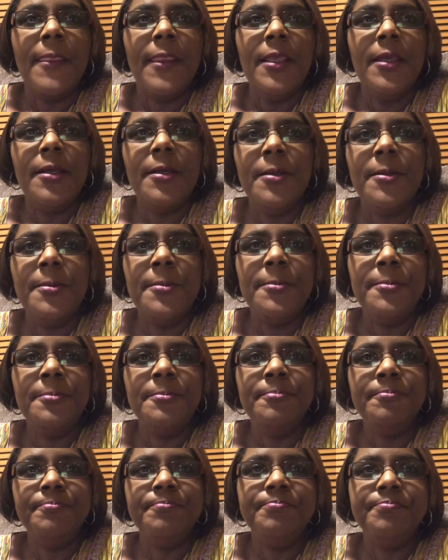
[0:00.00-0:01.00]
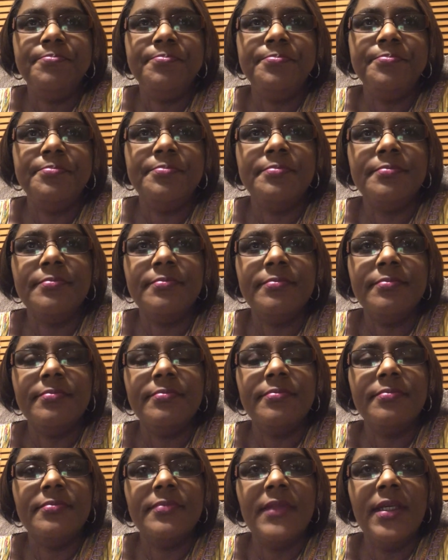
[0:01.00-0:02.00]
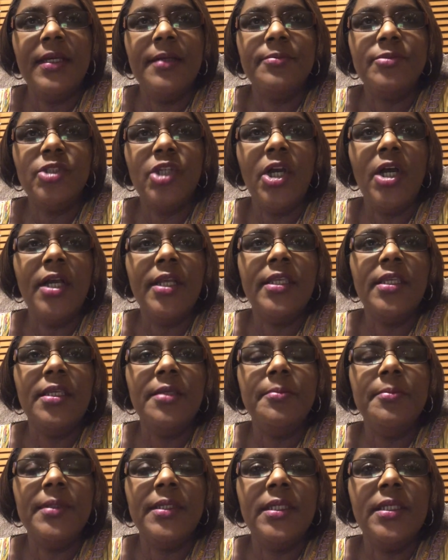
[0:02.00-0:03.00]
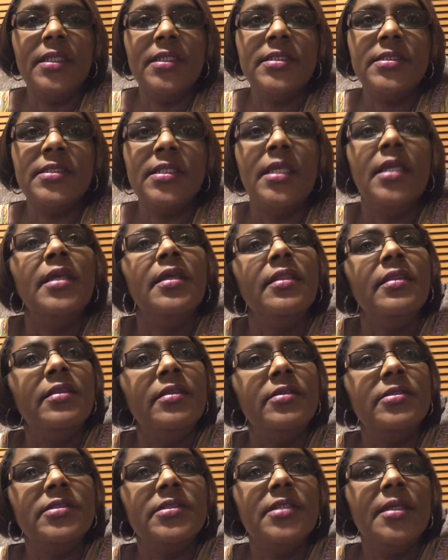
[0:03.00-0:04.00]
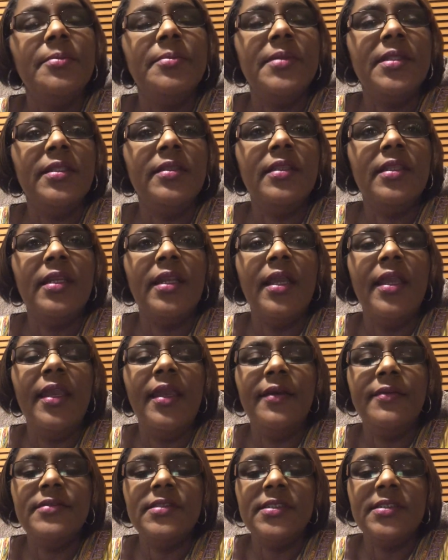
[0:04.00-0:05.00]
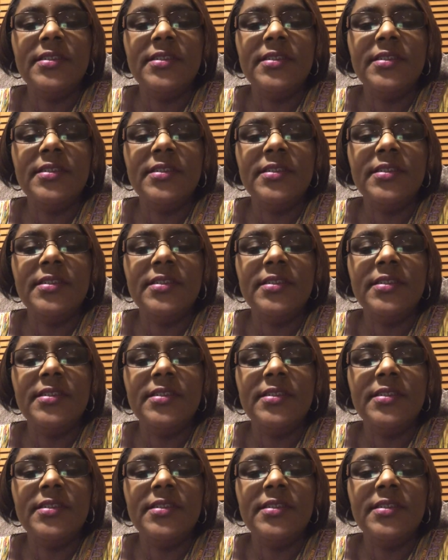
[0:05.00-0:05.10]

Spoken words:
Um, I'm talking because there's something that I have to